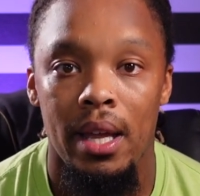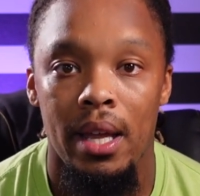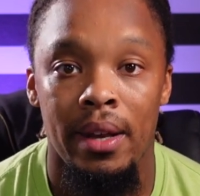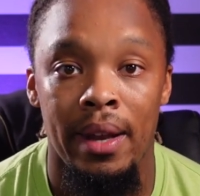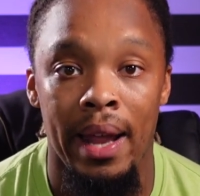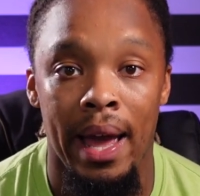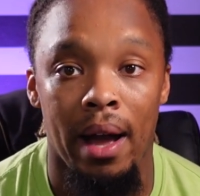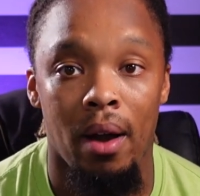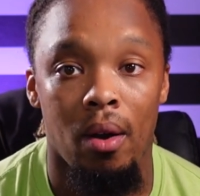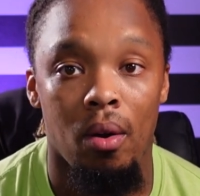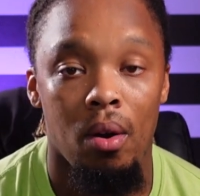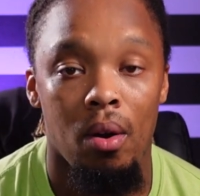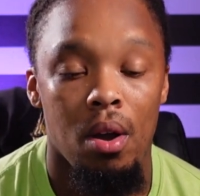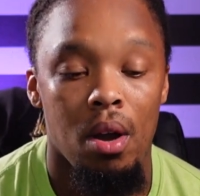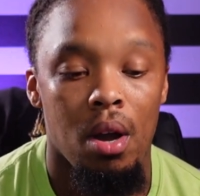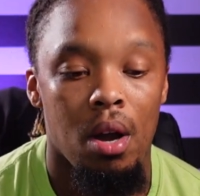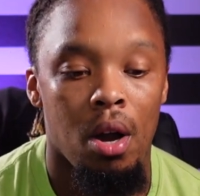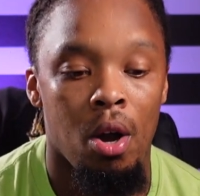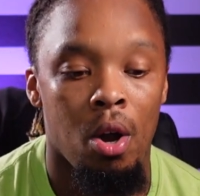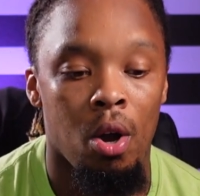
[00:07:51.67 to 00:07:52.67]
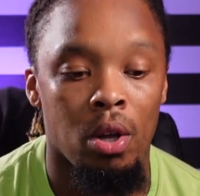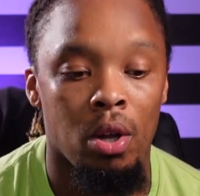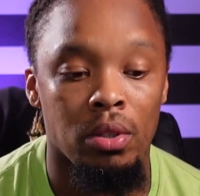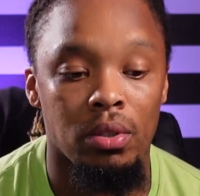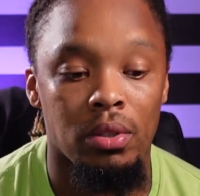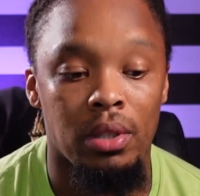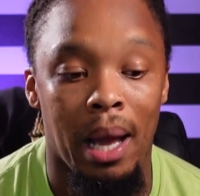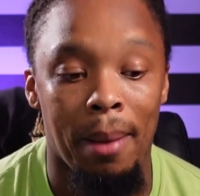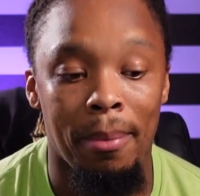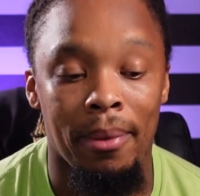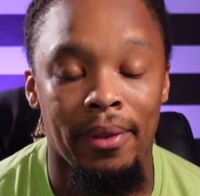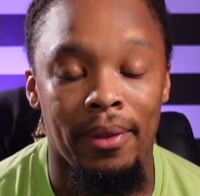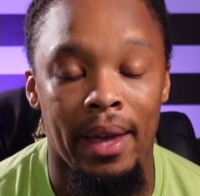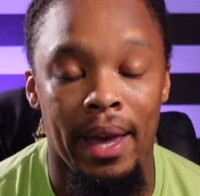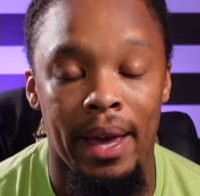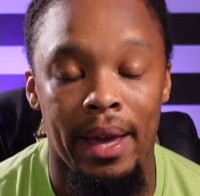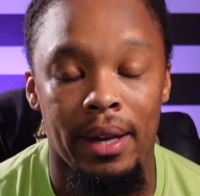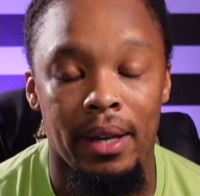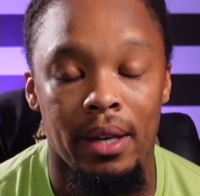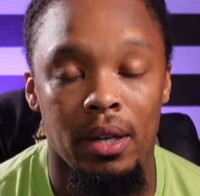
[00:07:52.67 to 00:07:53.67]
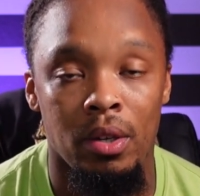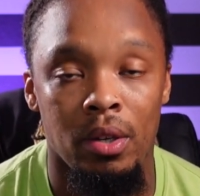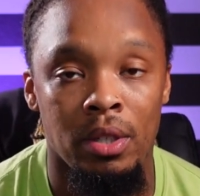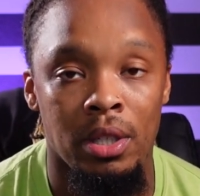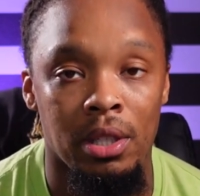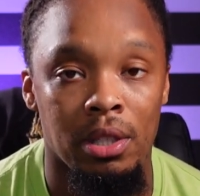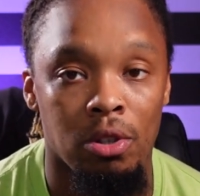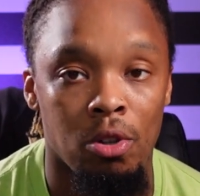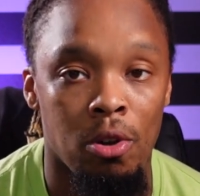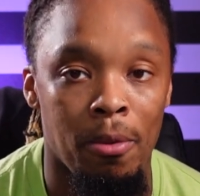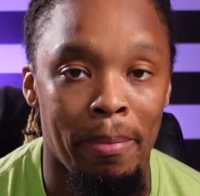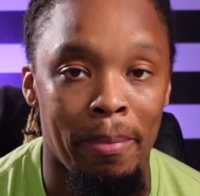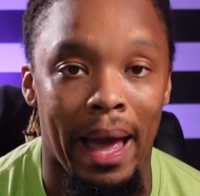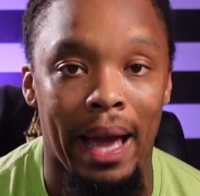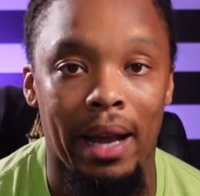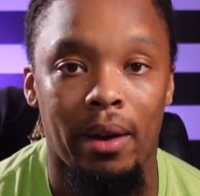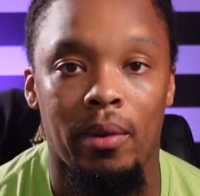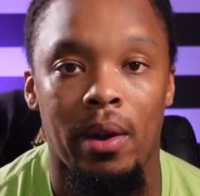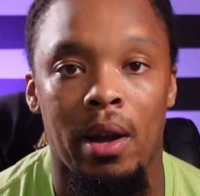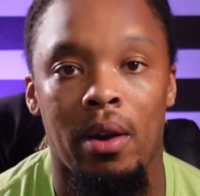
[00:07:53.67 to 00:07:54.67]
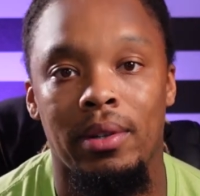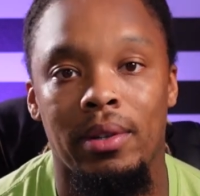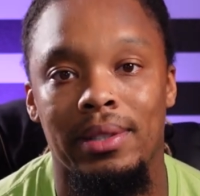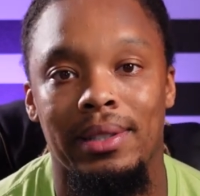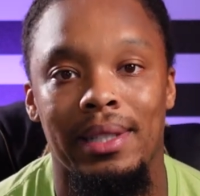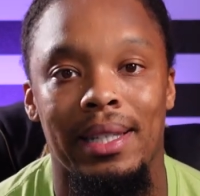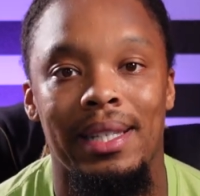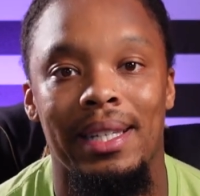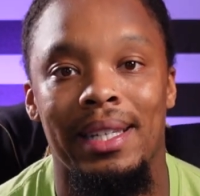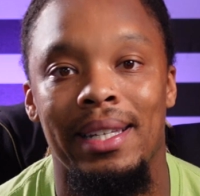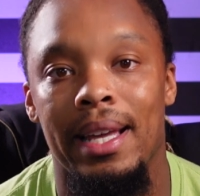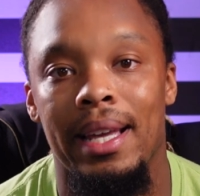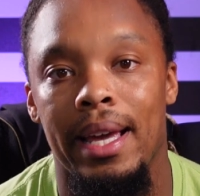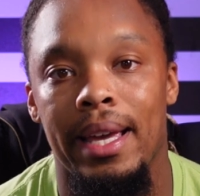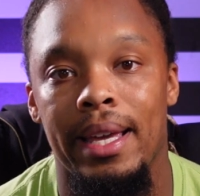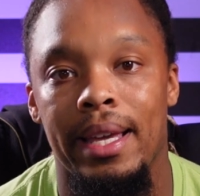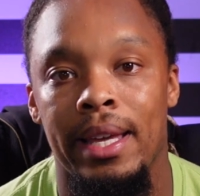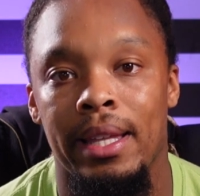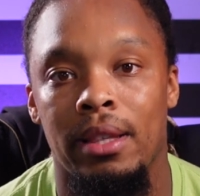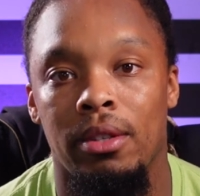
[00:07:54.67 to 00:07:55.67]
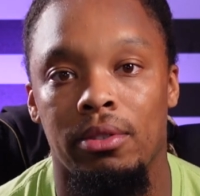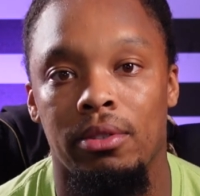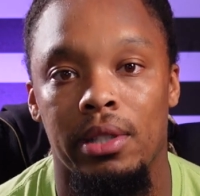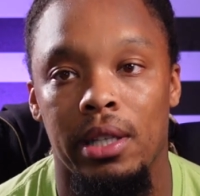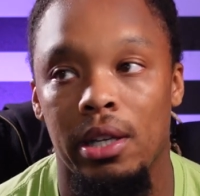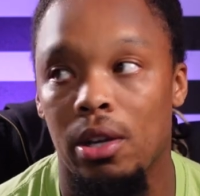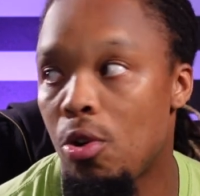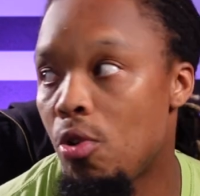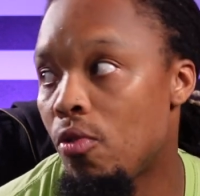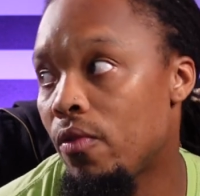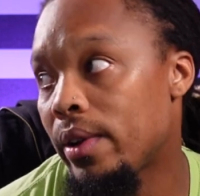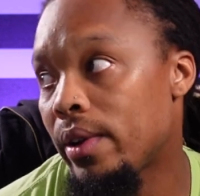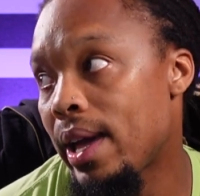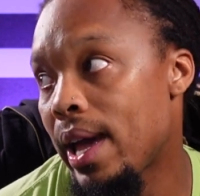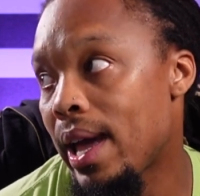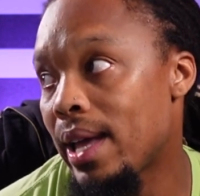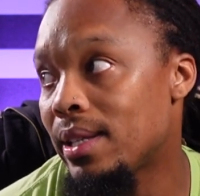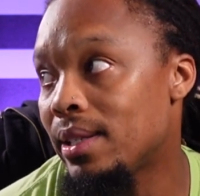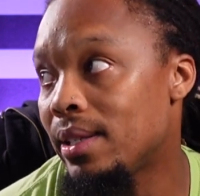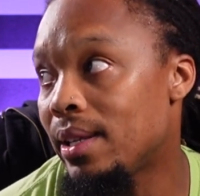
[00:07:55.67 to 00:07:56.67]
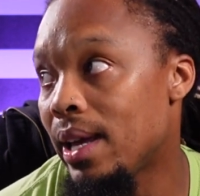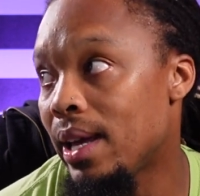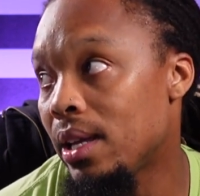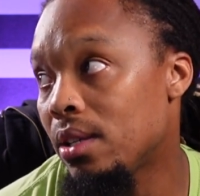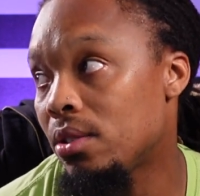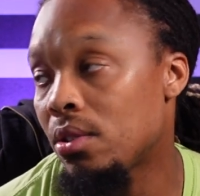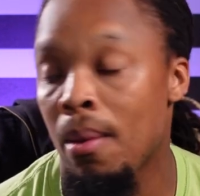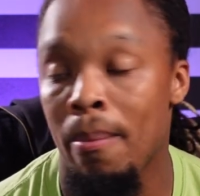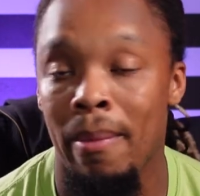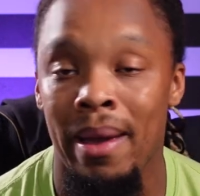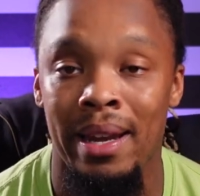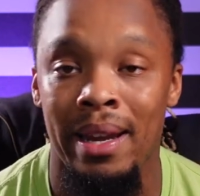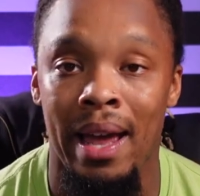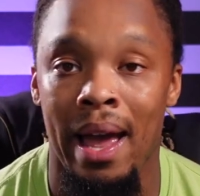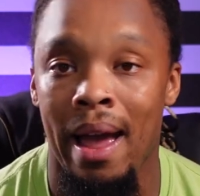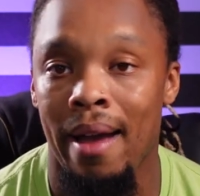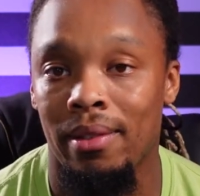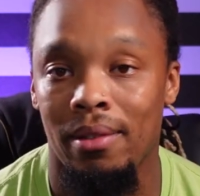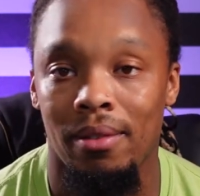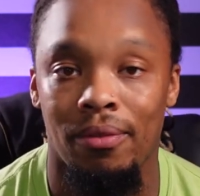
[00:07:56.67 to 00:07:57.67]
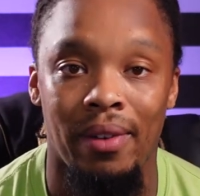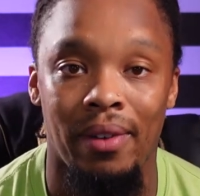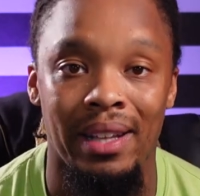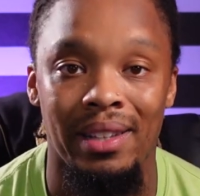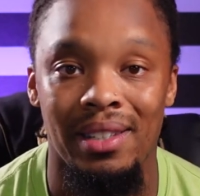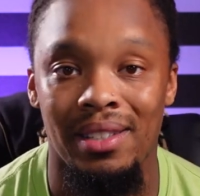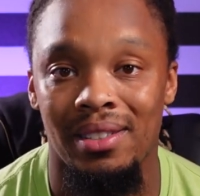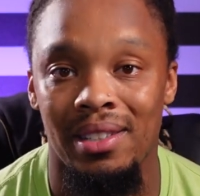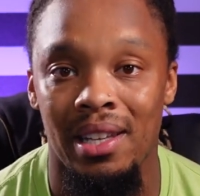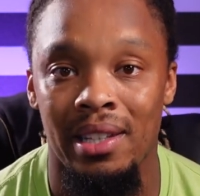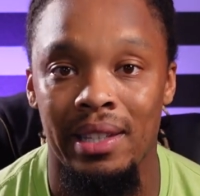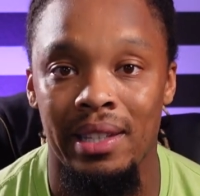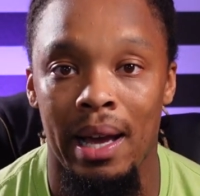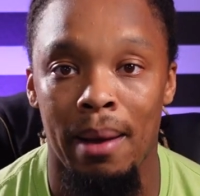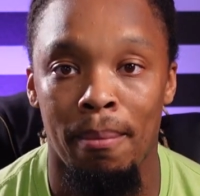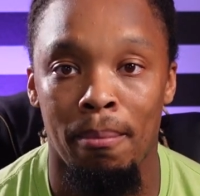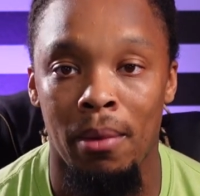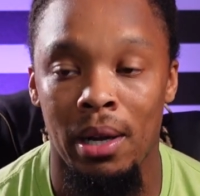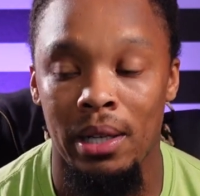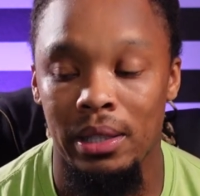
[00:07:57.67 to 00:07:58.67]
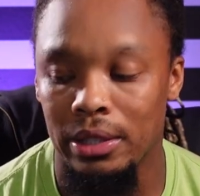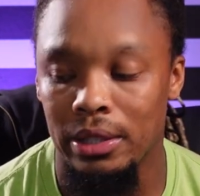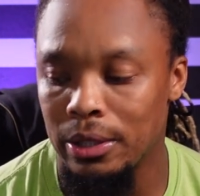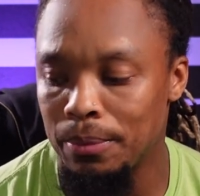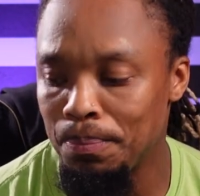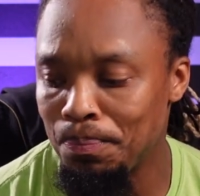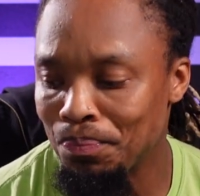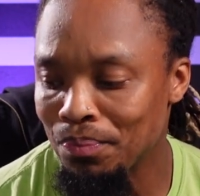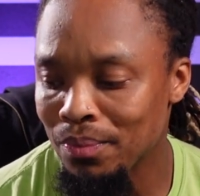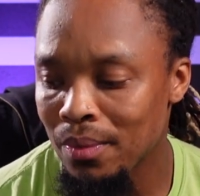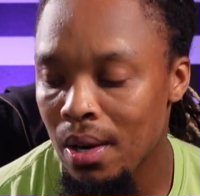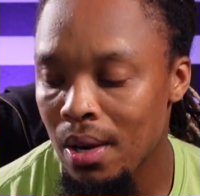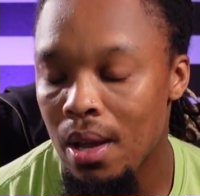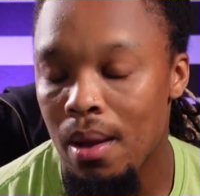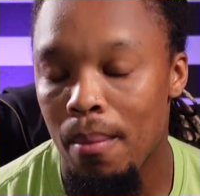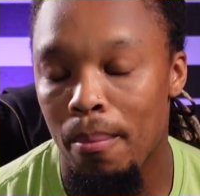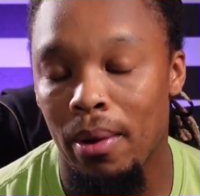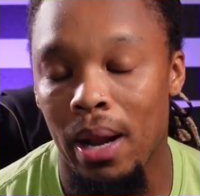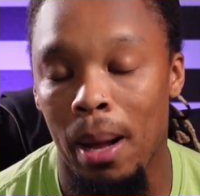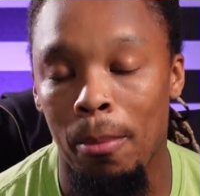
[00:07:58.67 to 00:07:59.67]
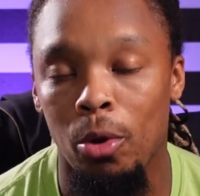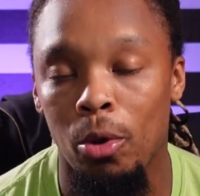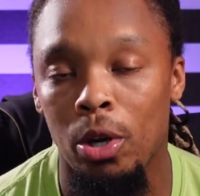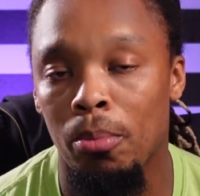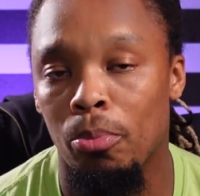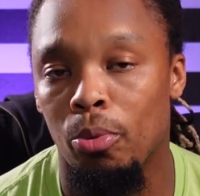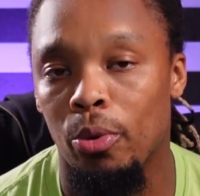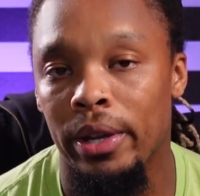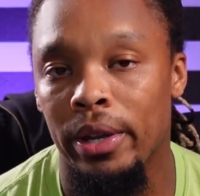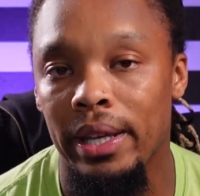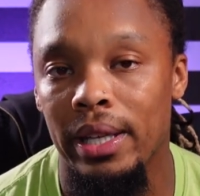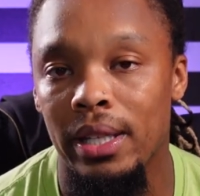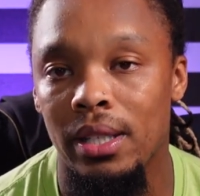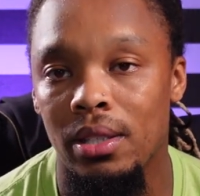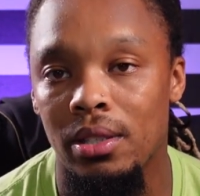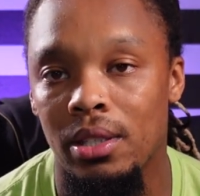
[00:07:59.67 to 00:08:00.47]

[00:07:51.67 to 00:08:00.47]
Now, on top of that, just a little background is that today it looks like an overcast day, so I may not have to fight the sun that much. But I'm going to bring it